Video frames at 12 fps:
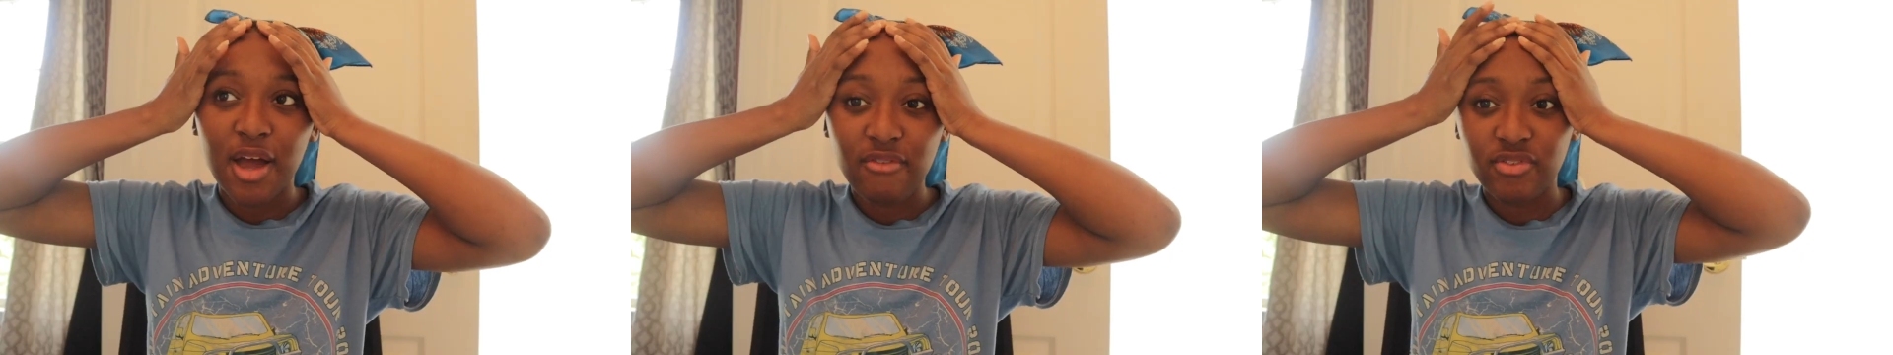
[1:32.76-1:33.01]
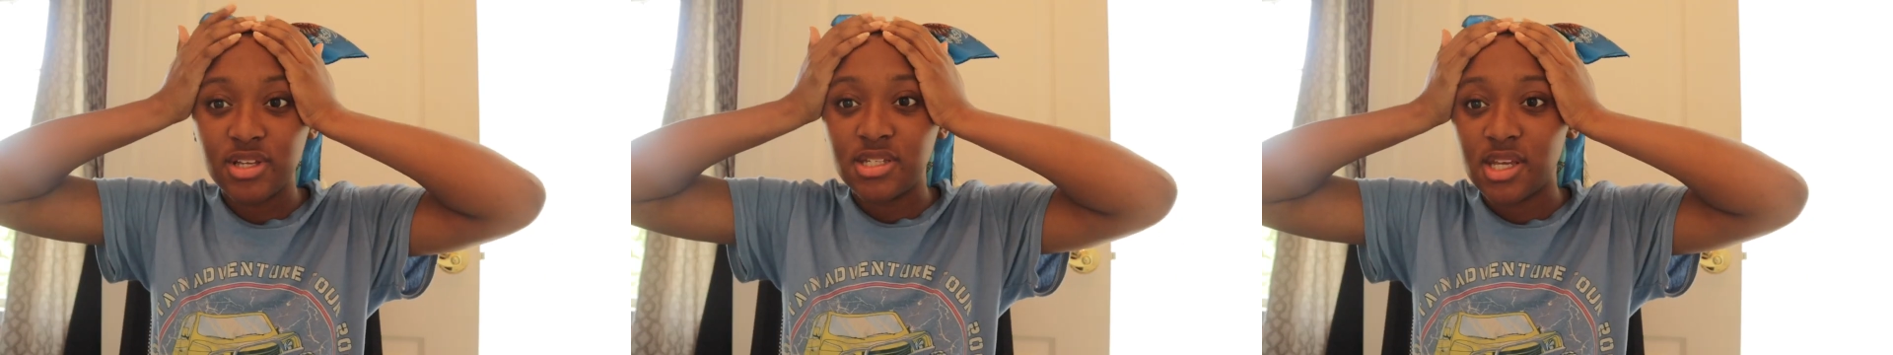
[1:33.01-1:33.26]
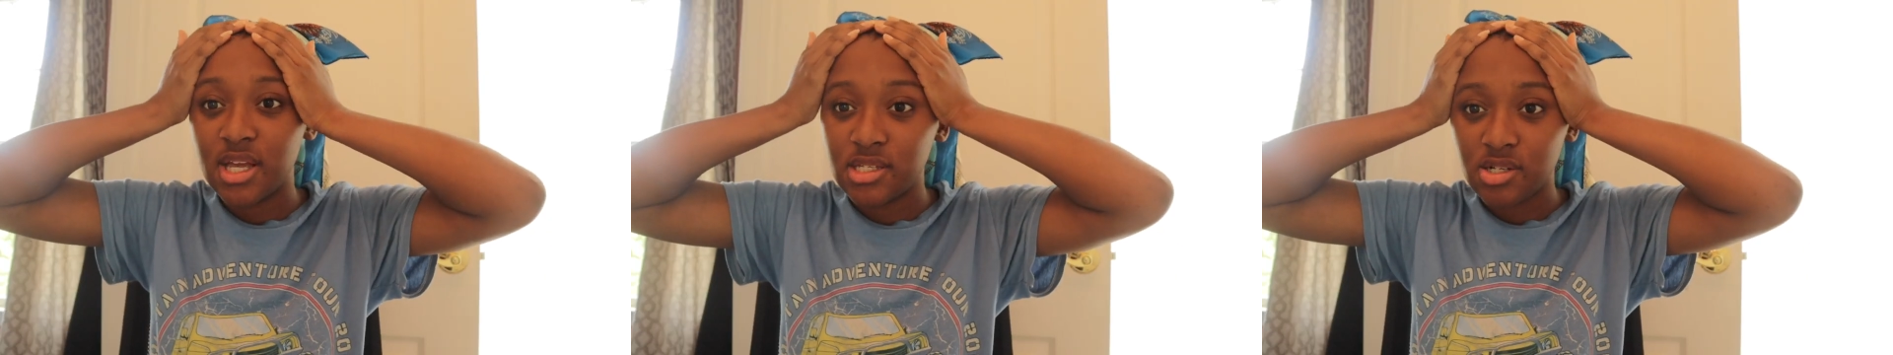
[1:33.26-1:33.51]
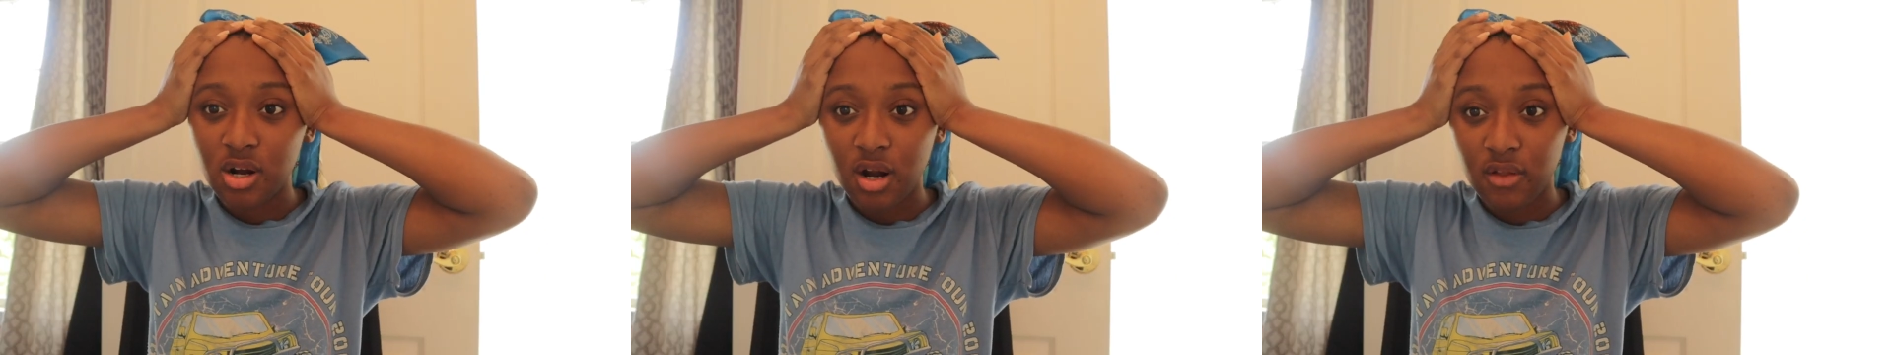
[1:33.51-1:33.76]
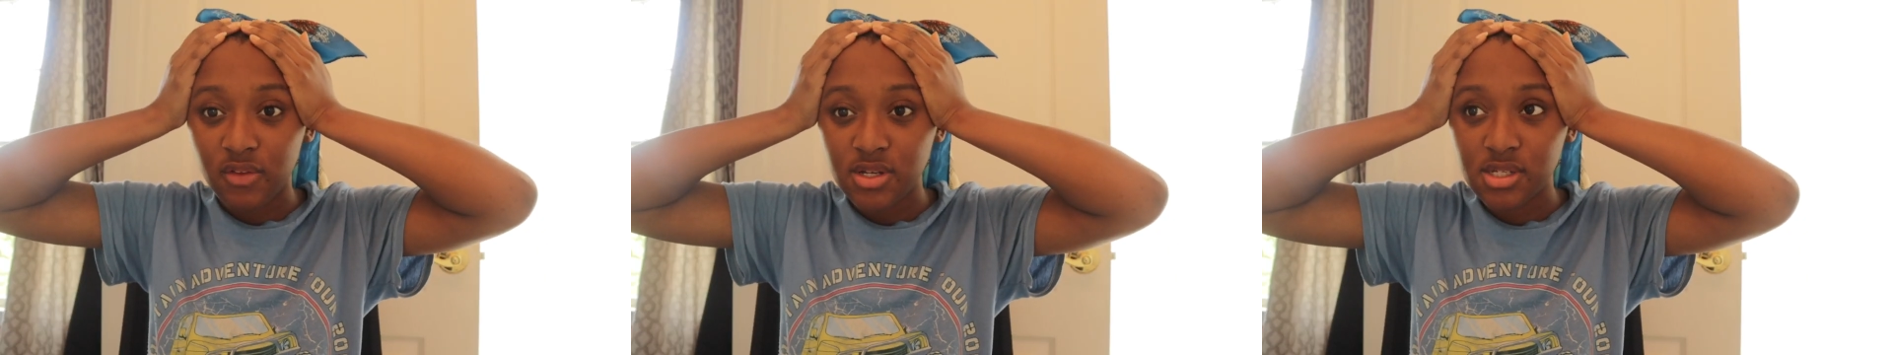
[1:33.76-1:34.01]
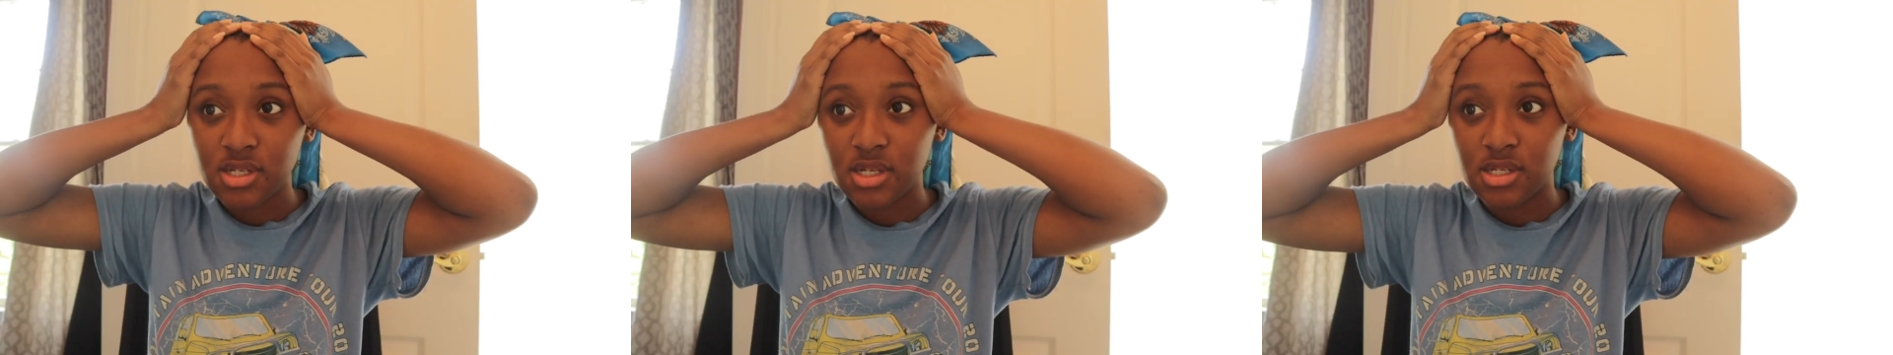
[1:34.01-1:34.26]
have to get started on
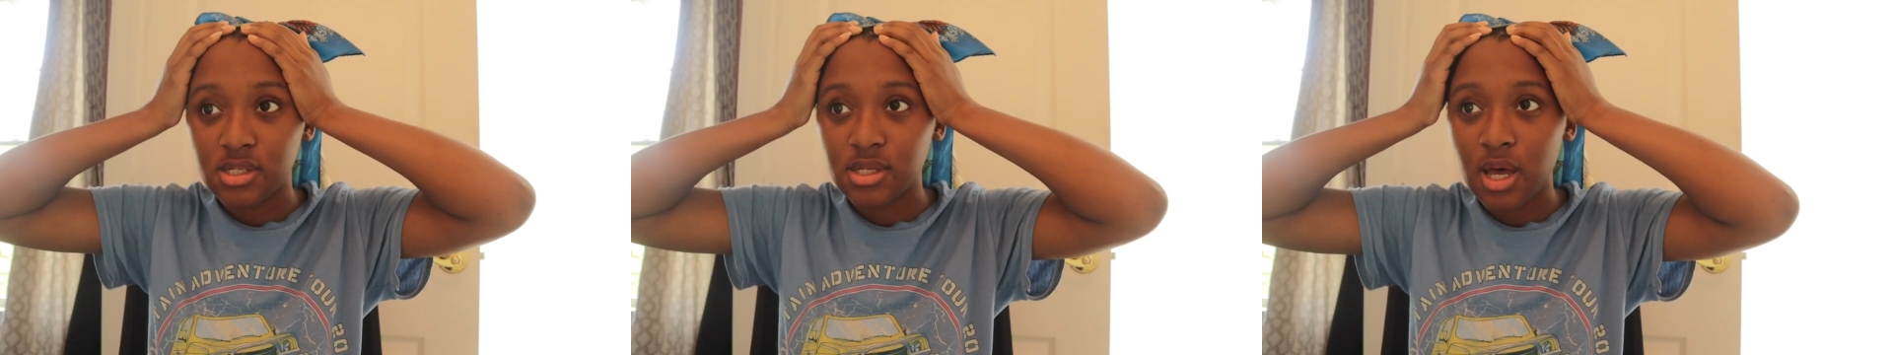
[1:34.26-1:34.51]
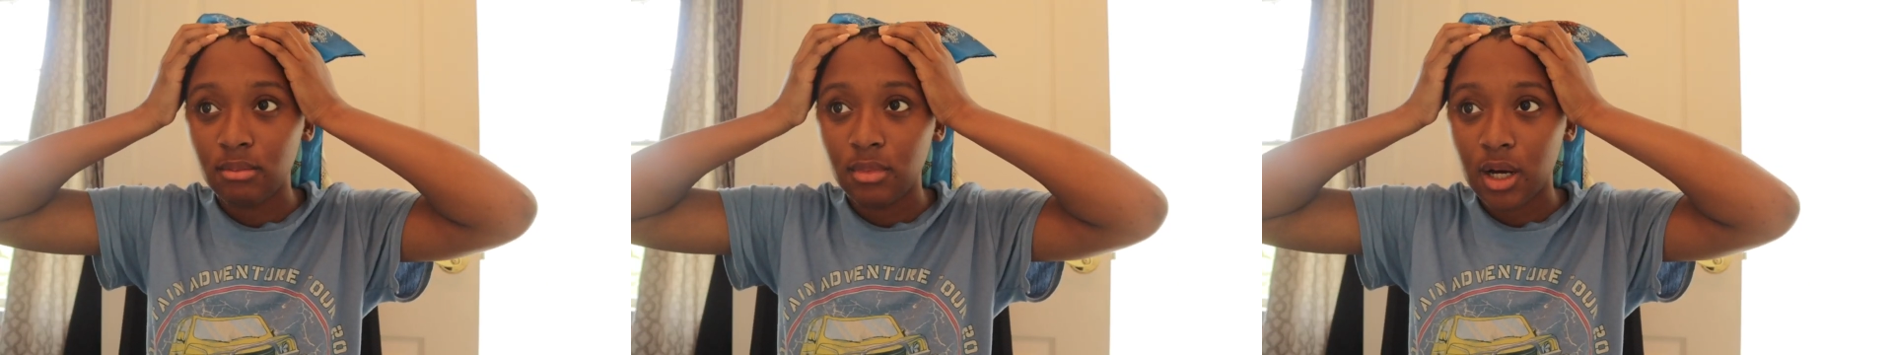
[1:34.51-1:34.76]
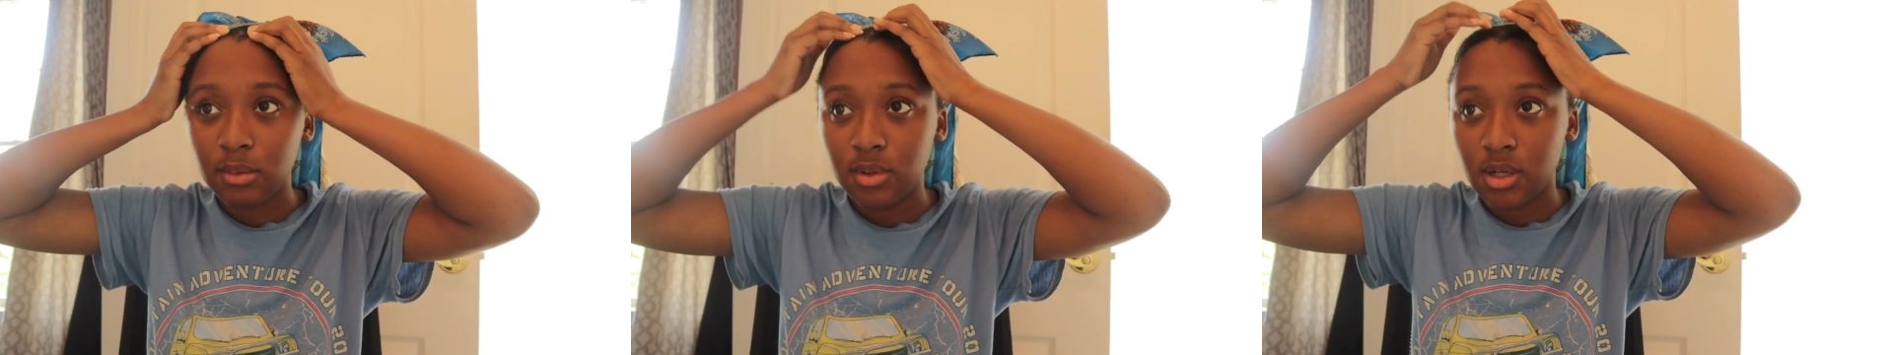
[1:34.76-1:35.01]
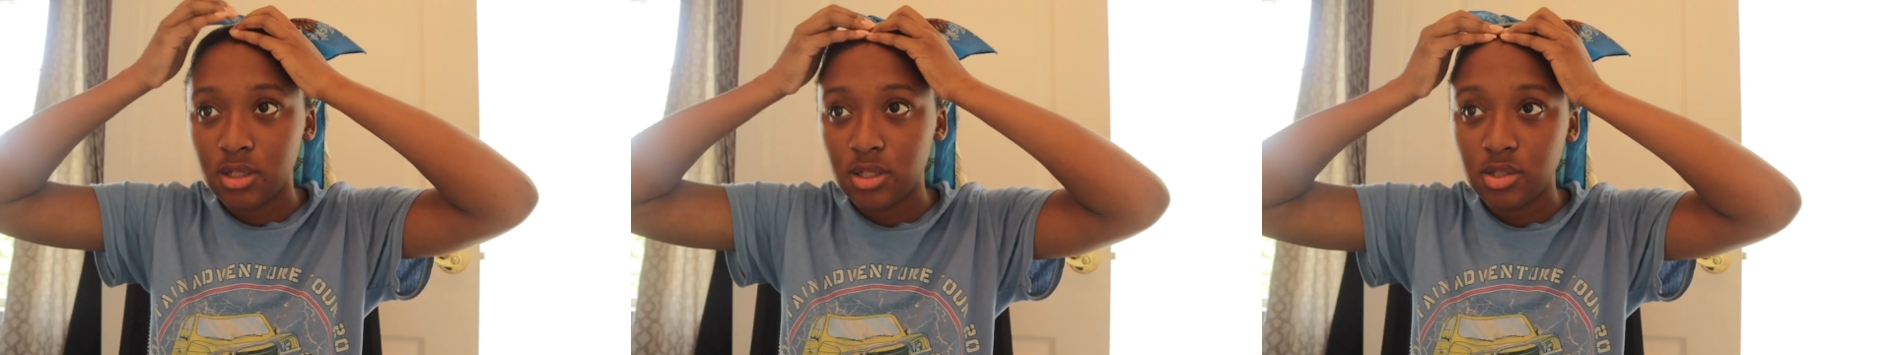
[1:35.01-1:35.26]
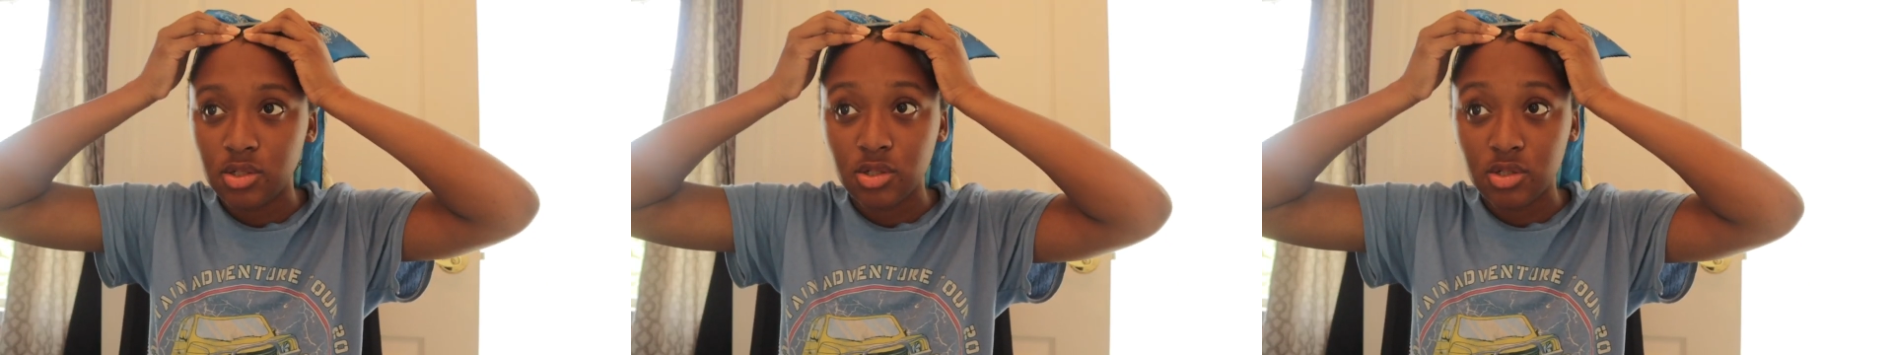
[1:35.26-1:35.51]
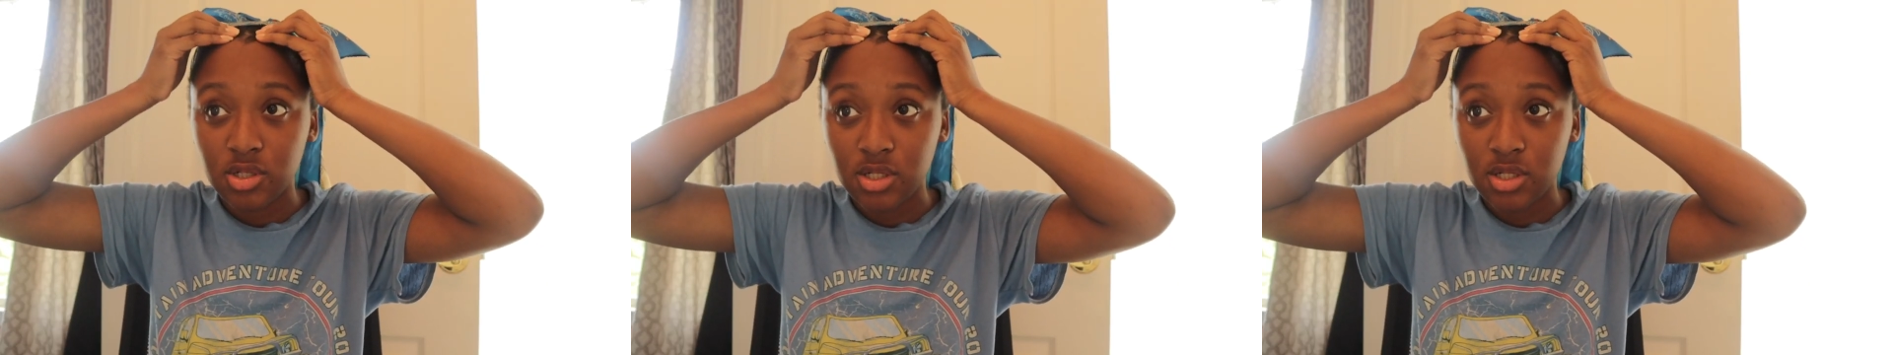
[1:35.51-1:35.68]
this because I'm not gonna be on until